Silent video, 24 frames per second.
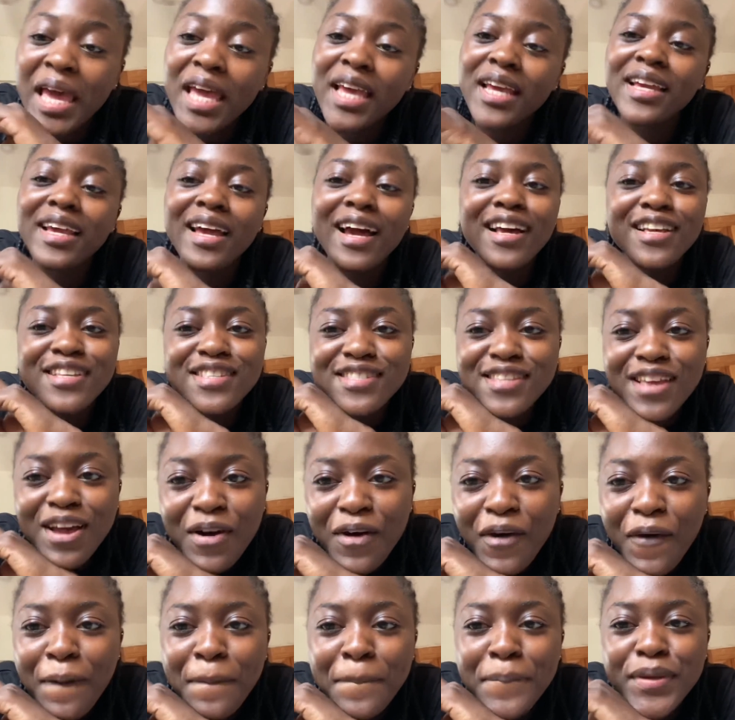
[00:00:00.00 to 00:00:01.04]
guys
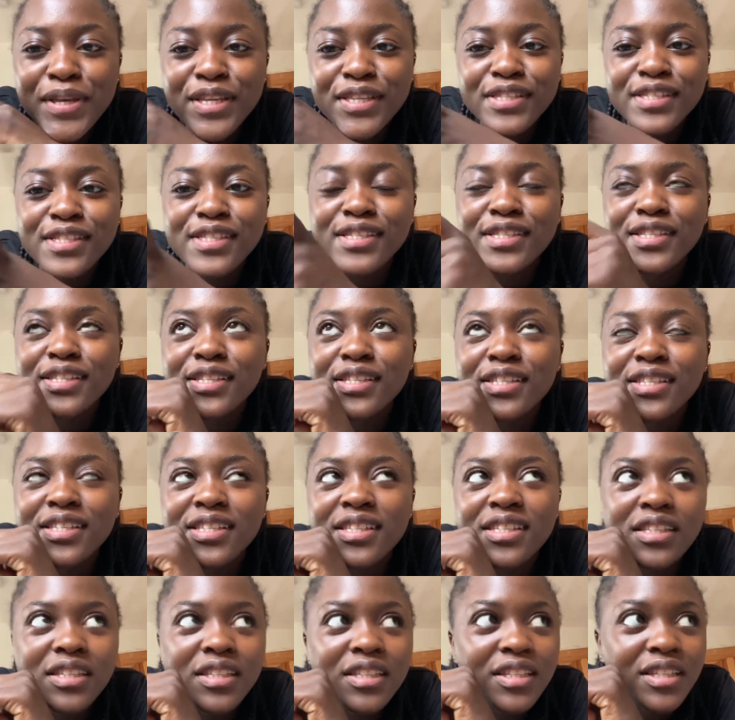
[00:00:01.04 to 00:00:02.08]
yanko means
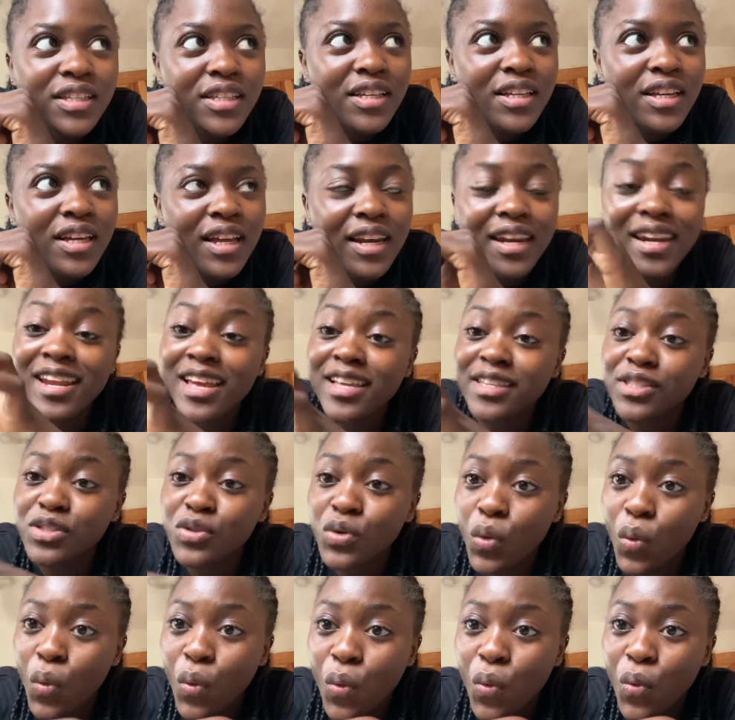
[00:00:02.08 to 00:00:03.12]
let's
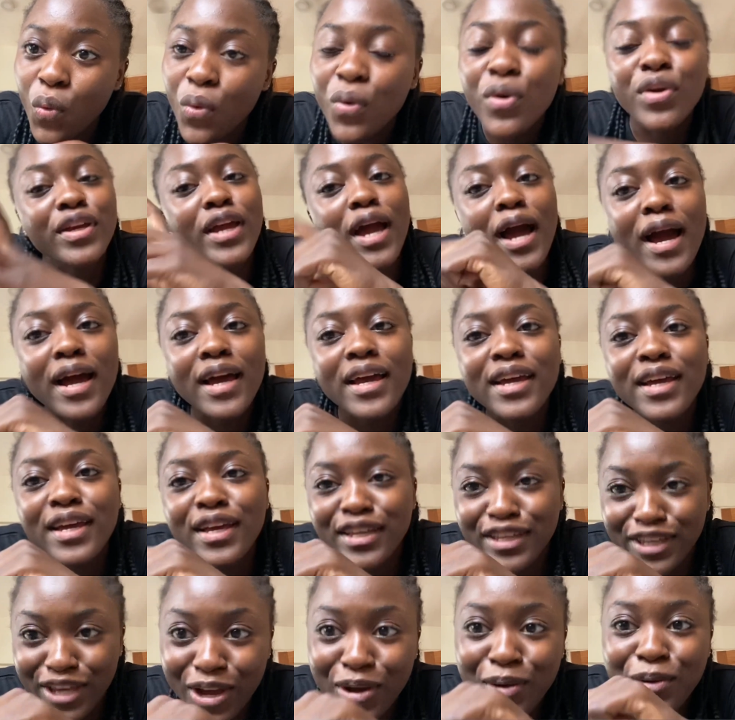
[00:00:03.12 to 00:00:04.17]
go yeah
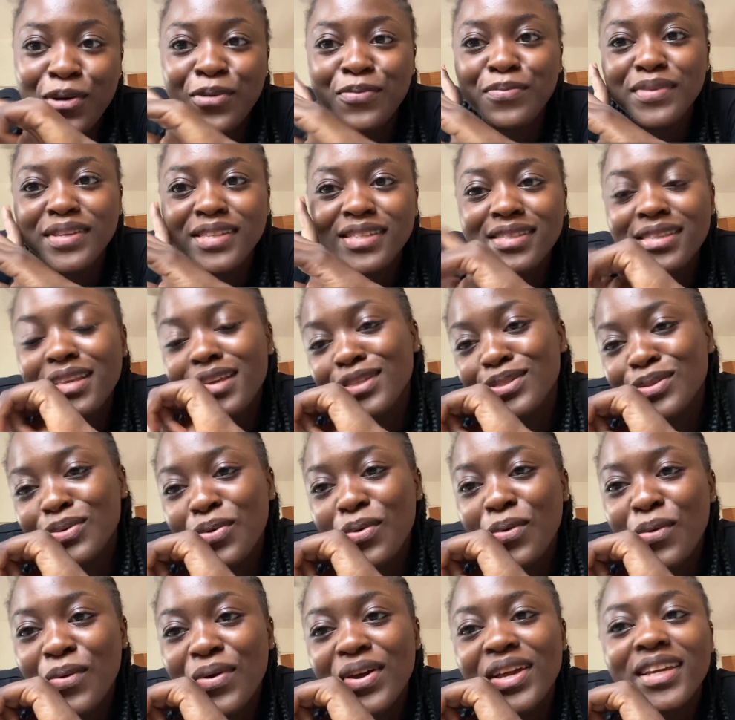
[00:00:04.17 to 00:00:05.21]
Income is. let's go
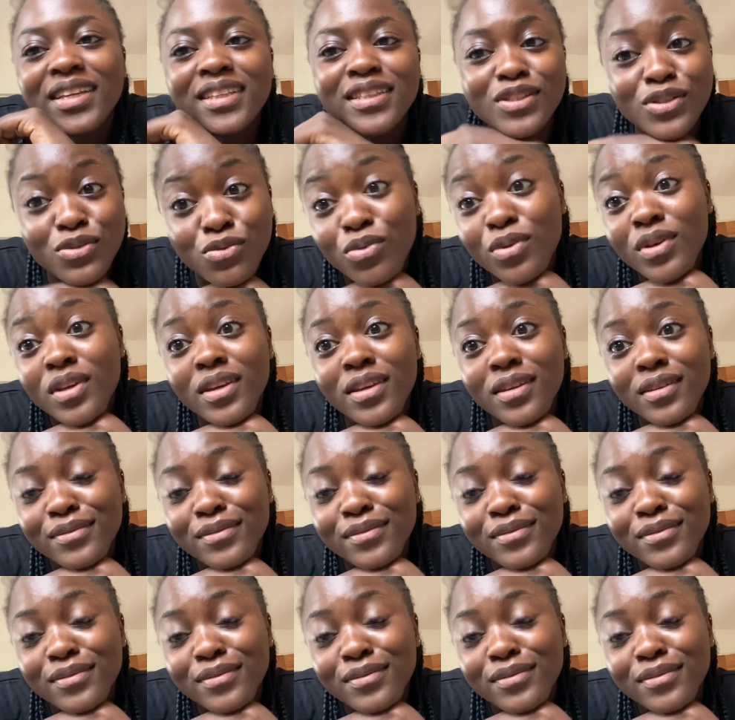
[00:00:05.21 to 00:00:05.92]
into